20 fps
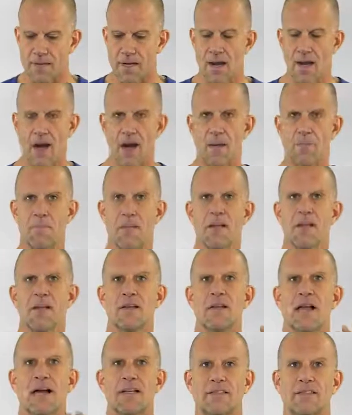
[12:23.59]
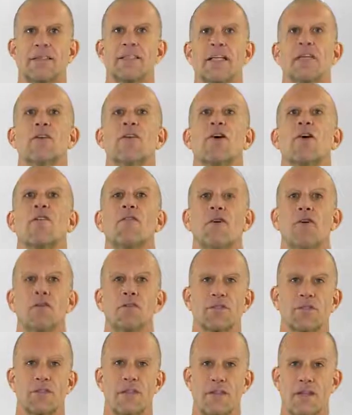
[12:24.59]
um, as zero
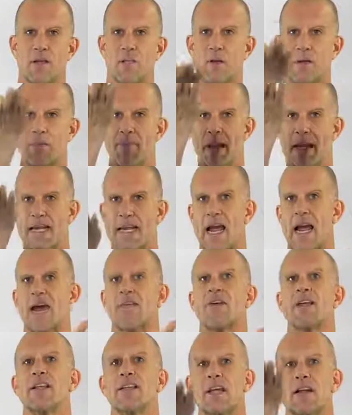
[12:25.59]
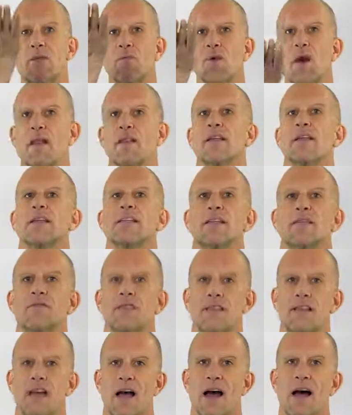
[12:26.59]
volts, and then we make everything relative
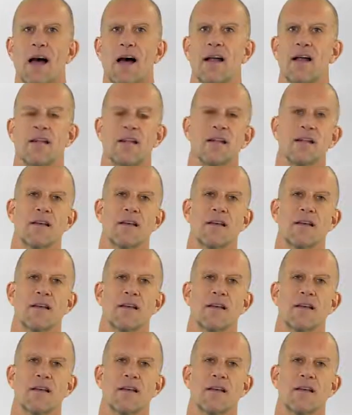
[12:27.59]
to that.